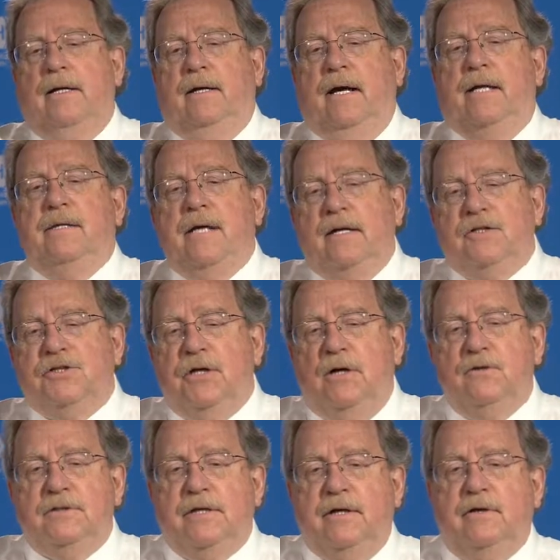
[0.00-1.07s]
And that
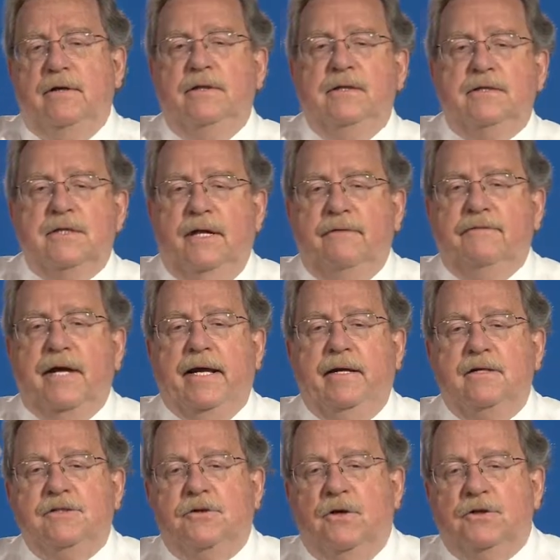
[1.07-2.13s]
shows here in this
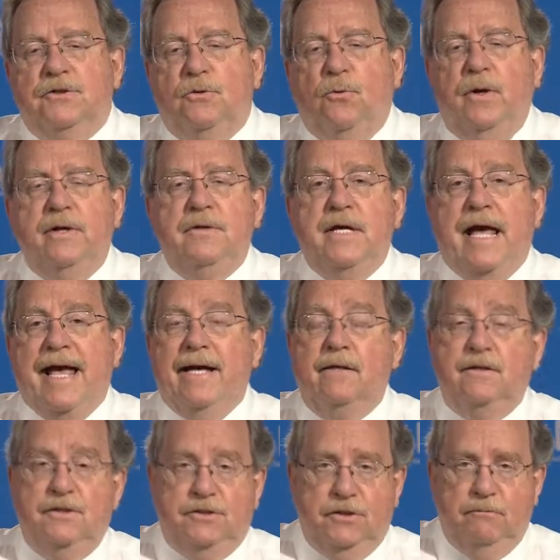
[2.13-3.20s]
left-handed structure where the
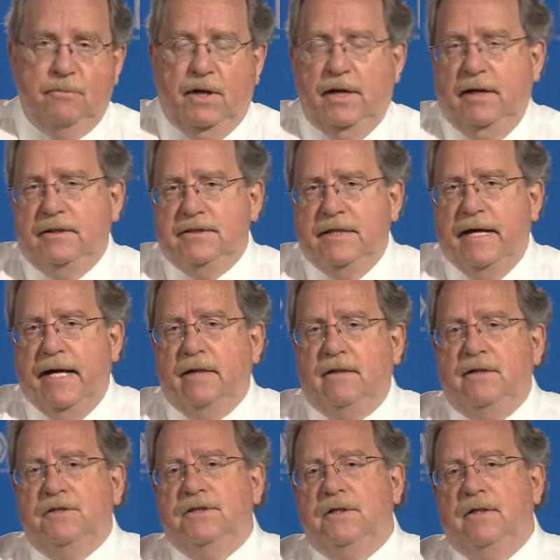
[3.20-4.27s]
antigen binds. The
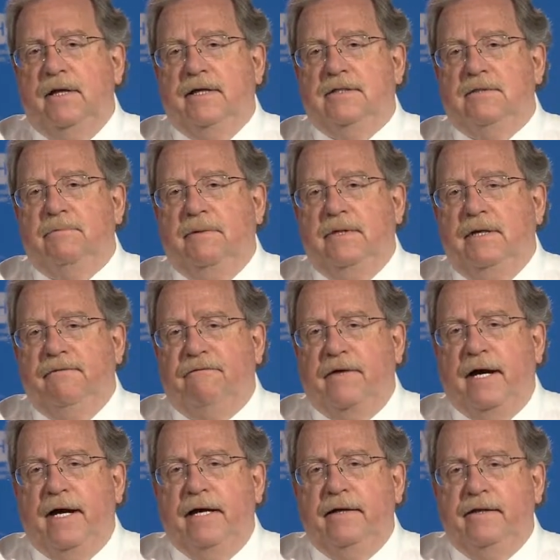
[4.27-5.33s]
antigen is
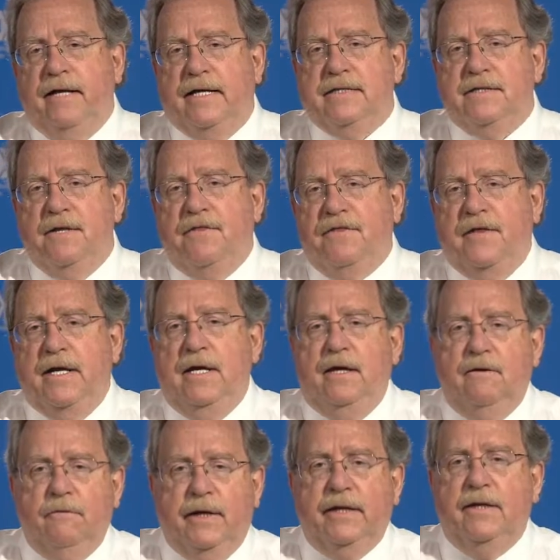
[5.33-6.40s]
defined as a
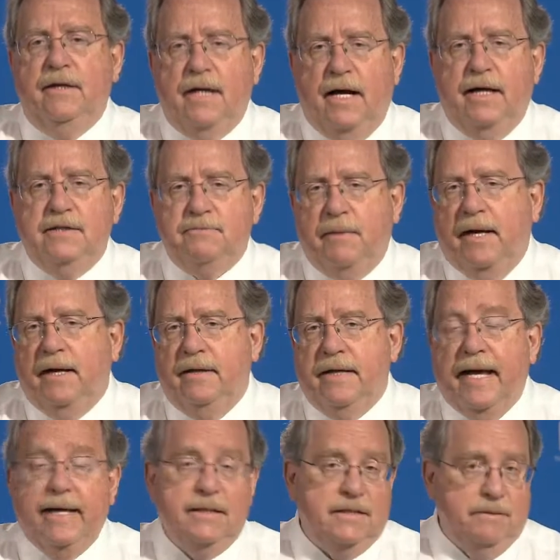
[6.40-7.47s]
thing recognized by an
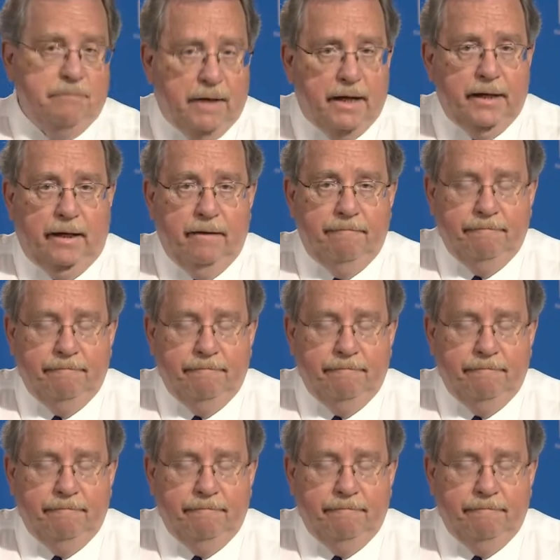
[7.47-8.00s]
antibody.